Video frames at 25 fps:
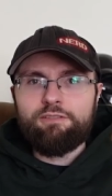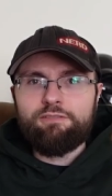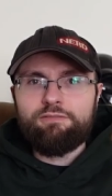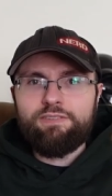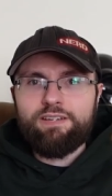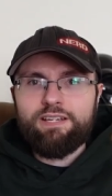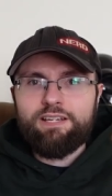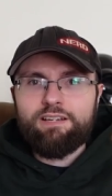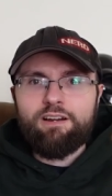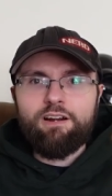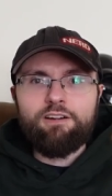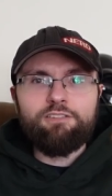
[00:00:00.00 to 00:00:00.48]
than
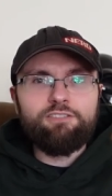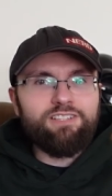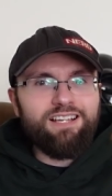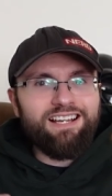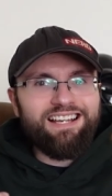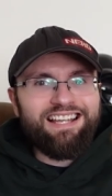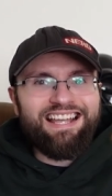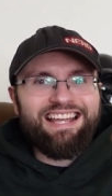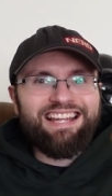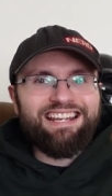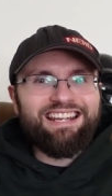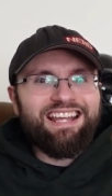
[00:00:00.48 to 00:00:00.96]
Figuarts.
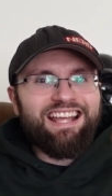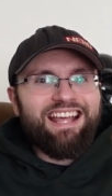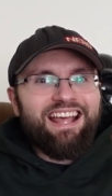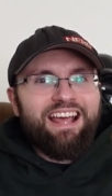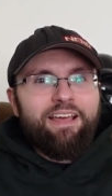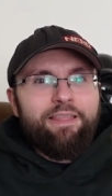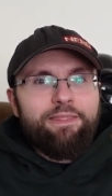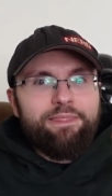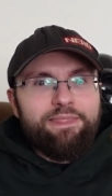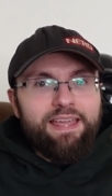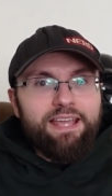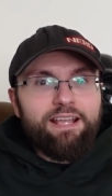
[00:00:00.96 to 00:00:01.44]
Again,
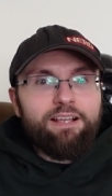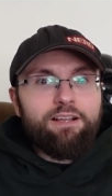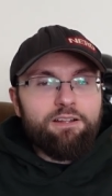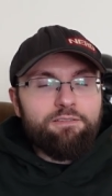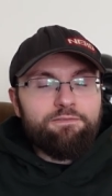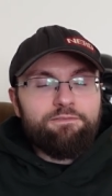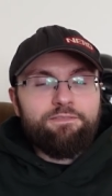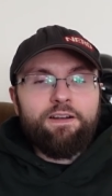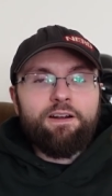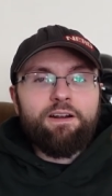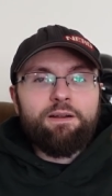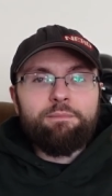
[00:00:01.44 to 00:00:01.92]
they
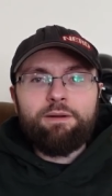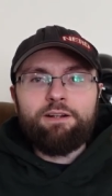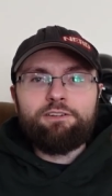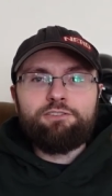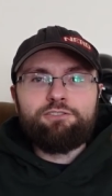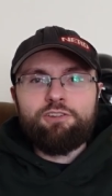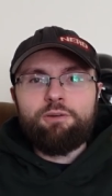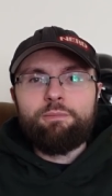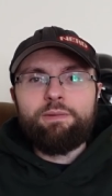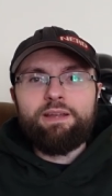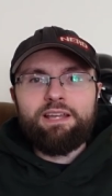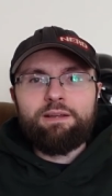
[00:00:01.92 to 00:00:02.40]
could very much
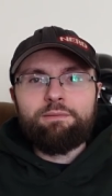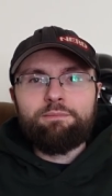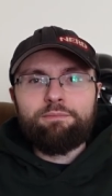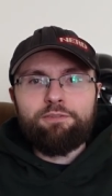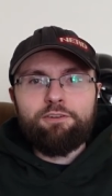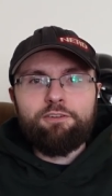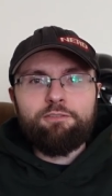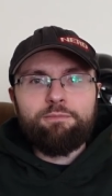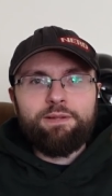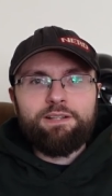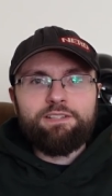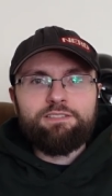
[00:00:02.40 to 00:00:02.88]
so make
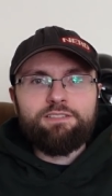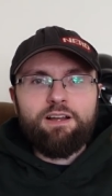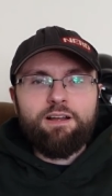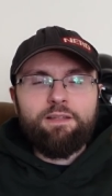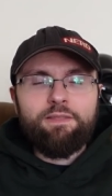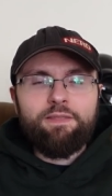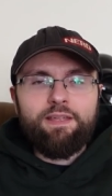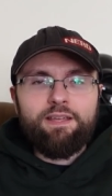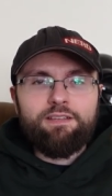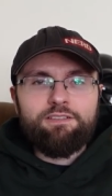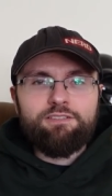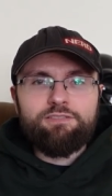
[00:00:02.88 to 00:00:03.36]
improvements
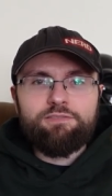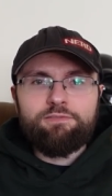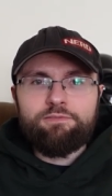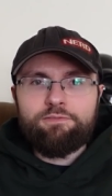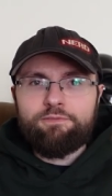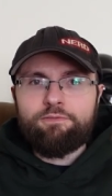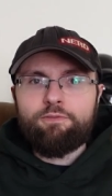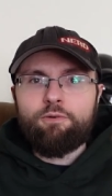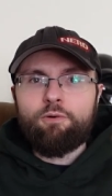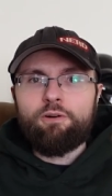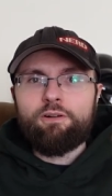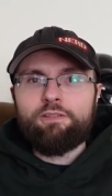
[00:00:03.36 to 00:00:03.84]
on this
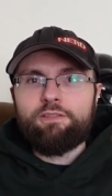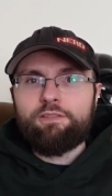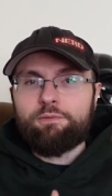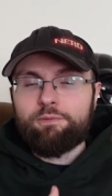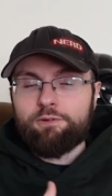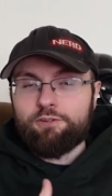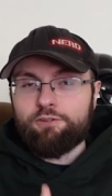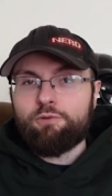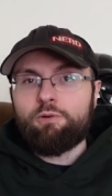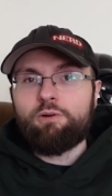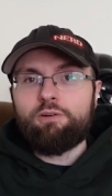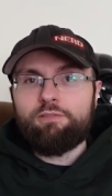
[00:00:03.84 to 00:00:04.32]
for the
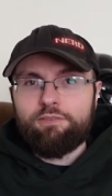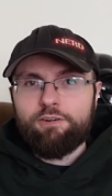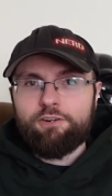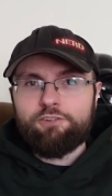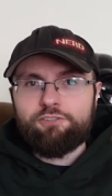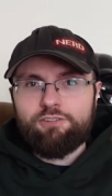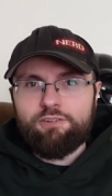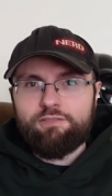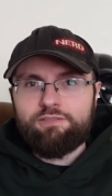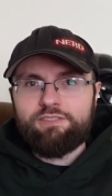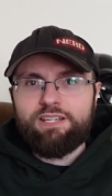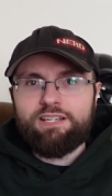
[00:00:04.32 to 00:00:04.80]
renewal
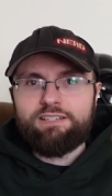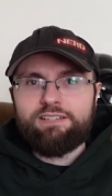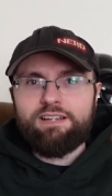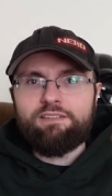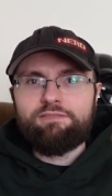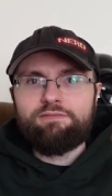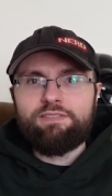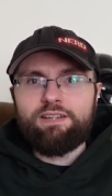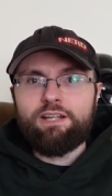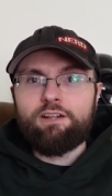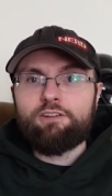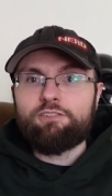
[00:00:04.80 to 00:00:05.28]
version of
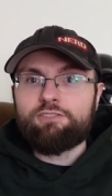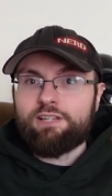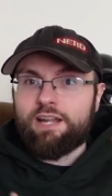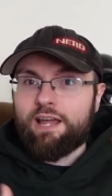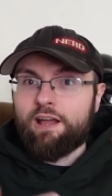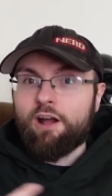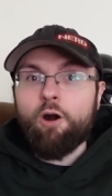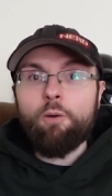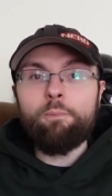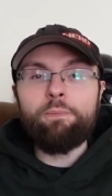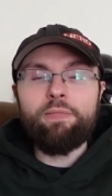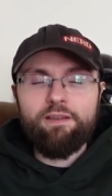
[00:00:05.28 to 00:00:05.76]
Sentai figures, and
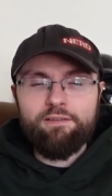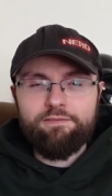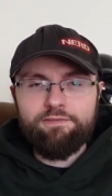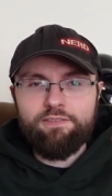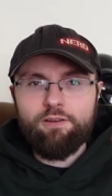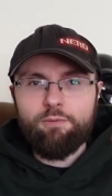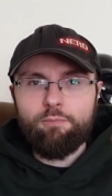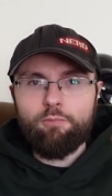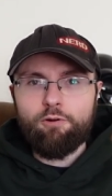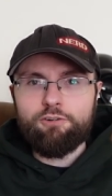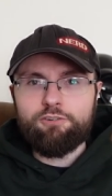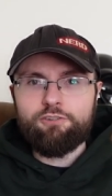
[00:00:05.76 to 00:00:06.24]
I hope they
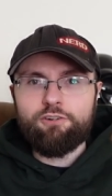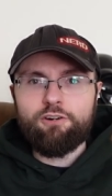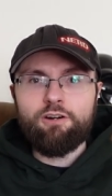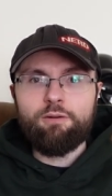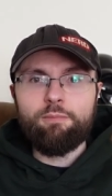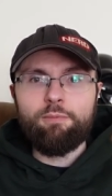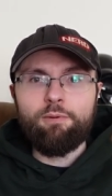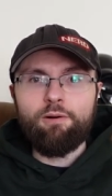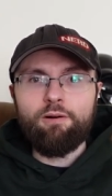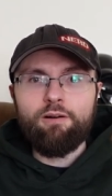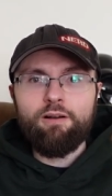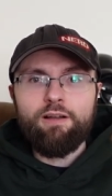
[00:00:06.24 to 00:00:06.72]
feel more
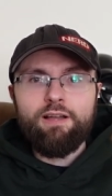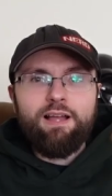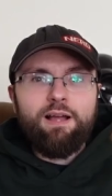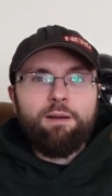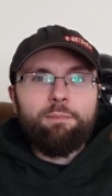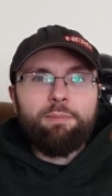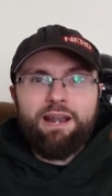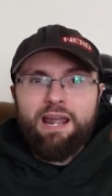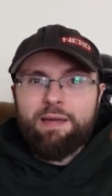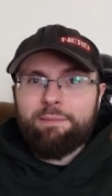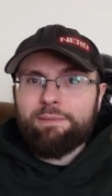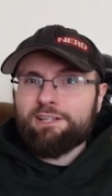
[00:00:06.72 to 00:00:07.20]
durable.
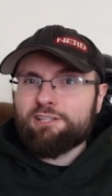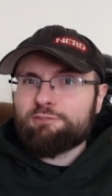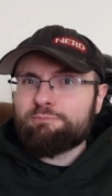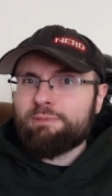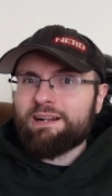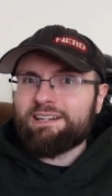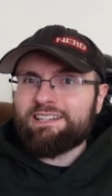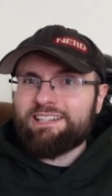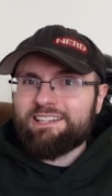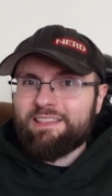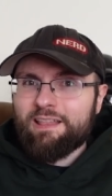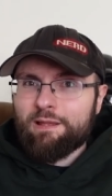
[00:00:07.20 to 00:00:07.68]
But I'm
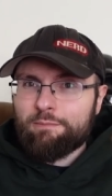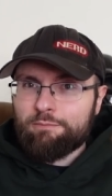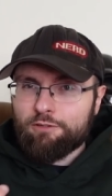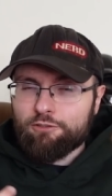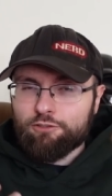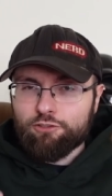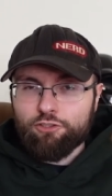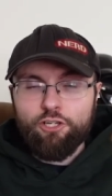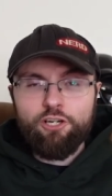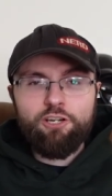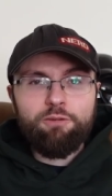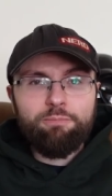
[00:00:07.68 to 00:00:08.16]
expecting them to
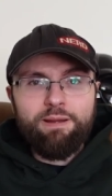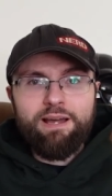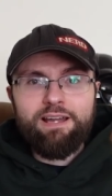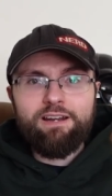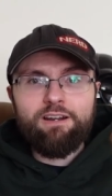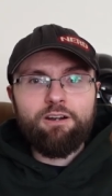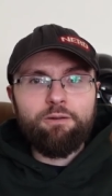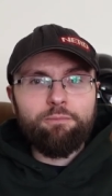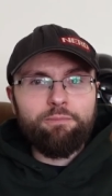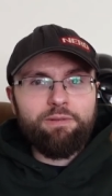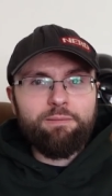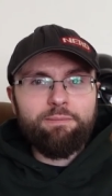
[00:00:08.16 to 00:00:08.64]
look
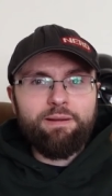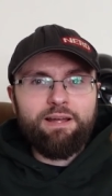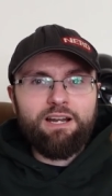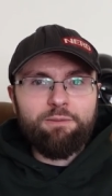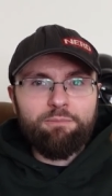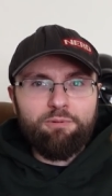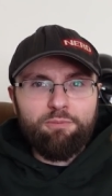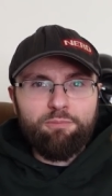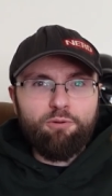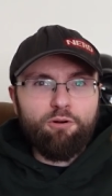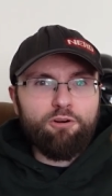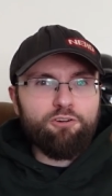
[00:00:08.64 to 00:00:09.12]
better and be
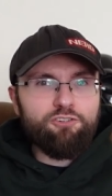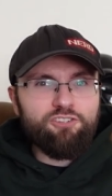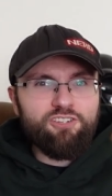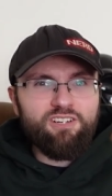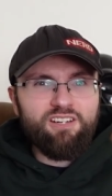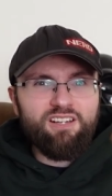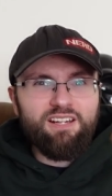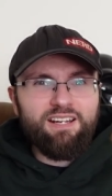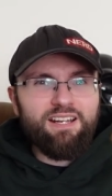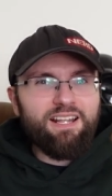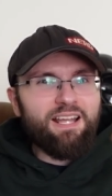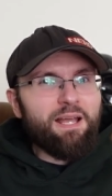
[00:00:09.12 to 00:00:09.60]
better
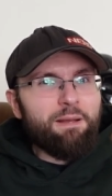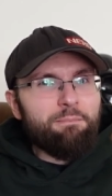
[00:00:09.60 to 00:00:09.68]
proportionate,